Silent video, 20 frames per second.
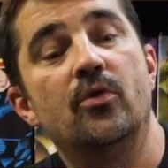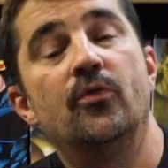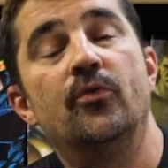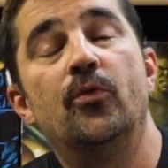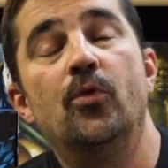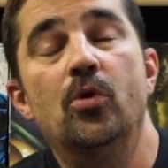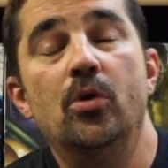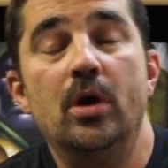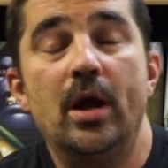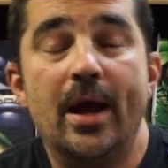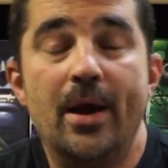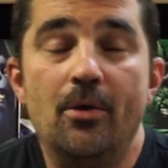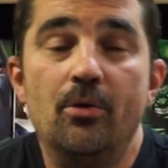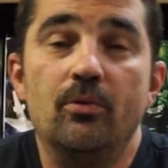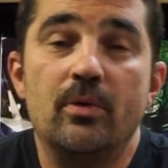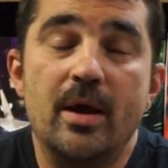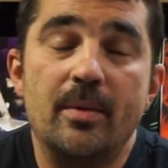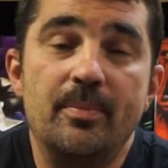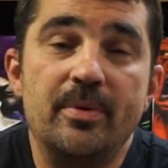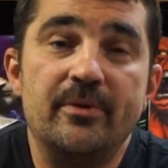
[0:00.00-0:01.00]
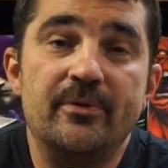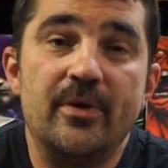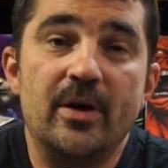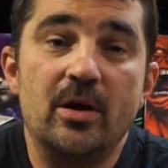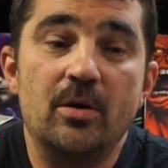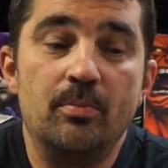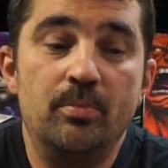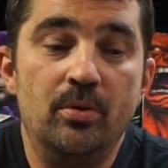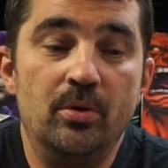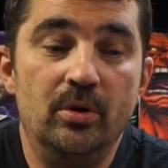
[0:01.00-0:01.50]
for our rapid
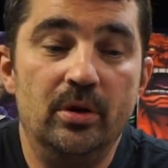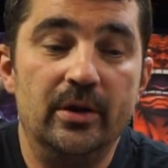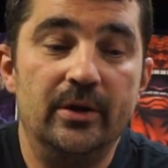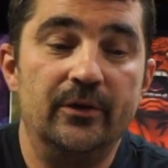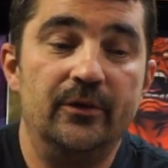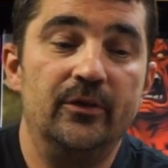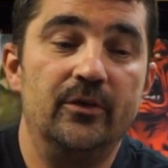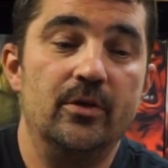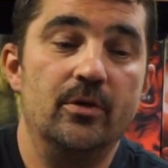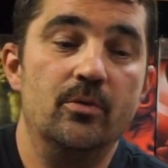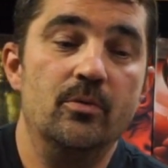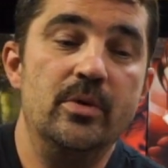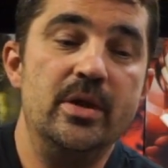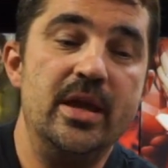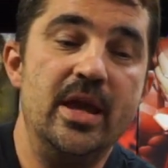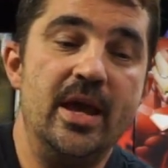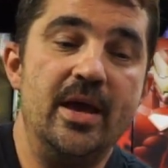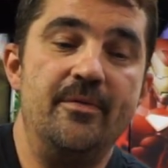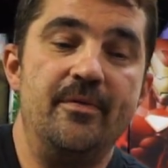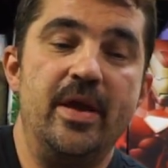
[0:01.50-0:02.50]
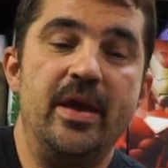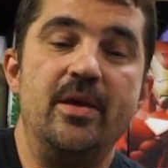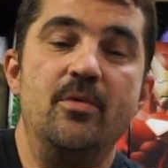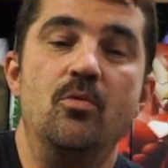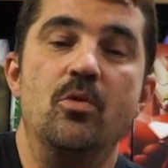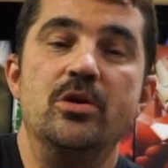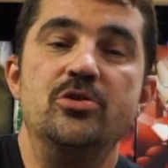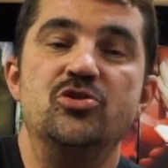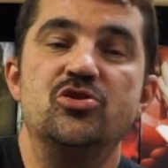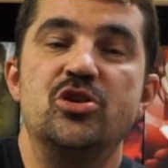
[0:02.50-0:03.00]
fire pull list, we have a
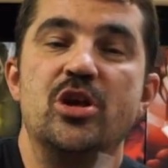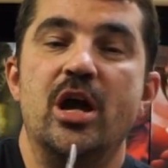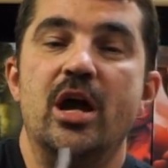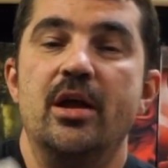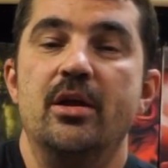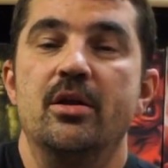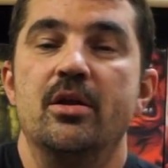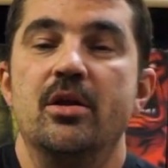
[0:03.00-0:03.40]
one-shot